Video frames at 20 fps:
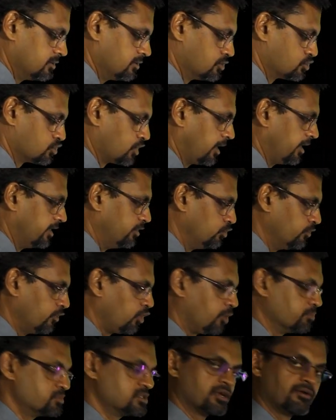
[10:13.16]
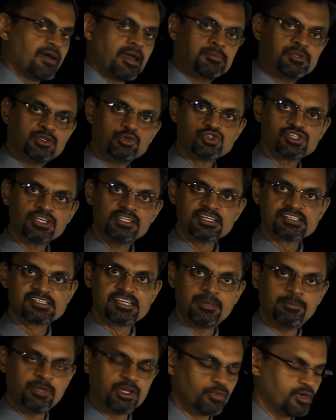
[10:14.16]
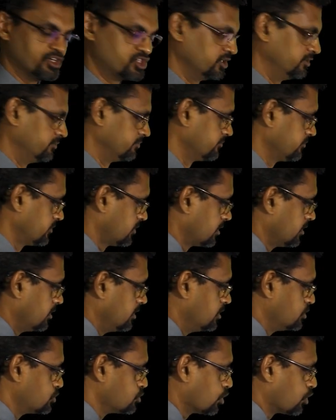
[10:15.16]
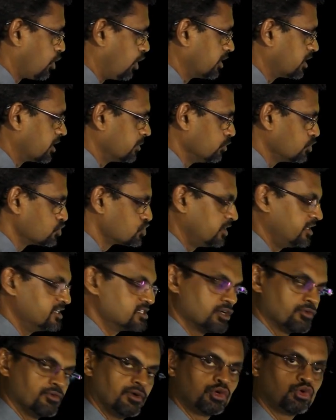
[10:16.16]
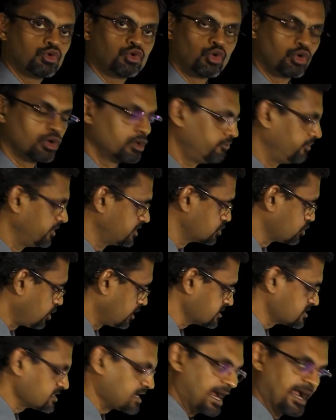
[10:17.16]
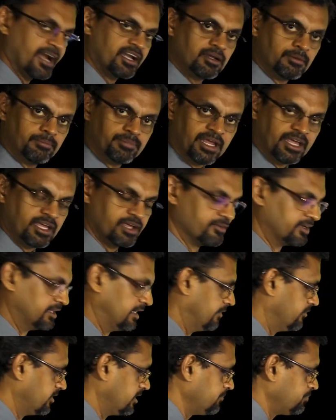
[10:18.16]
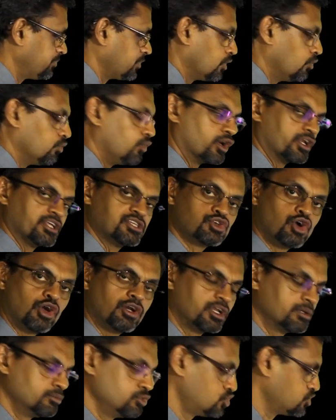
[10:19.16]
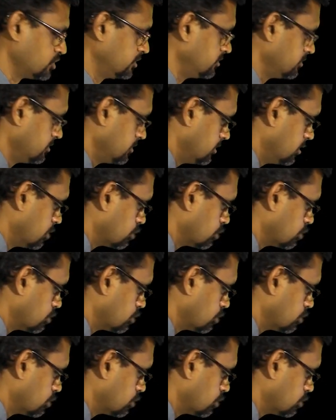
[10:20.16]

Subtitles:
So you will observe I am using the same equation. So contribution is equal to total fixed cost at break-even level. What is contribution?